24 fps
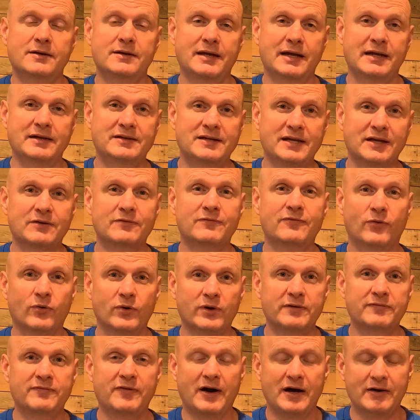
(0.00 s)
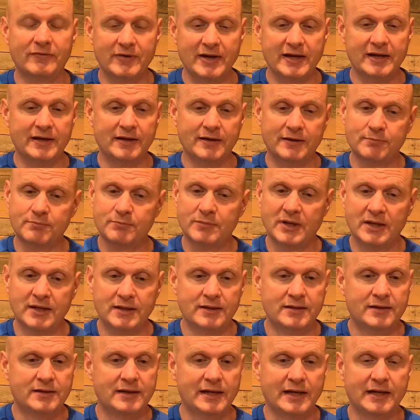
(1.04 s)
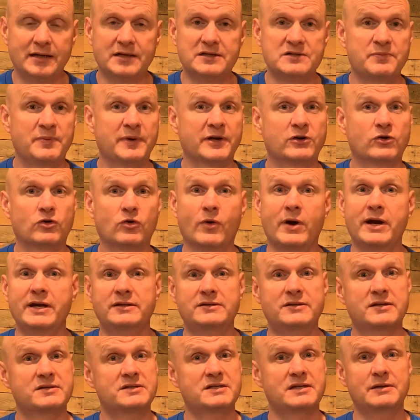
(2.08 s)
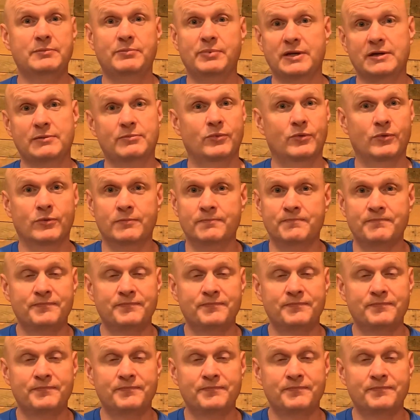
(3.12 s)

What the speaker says: and 10:45 a.m., and it's been great to see people.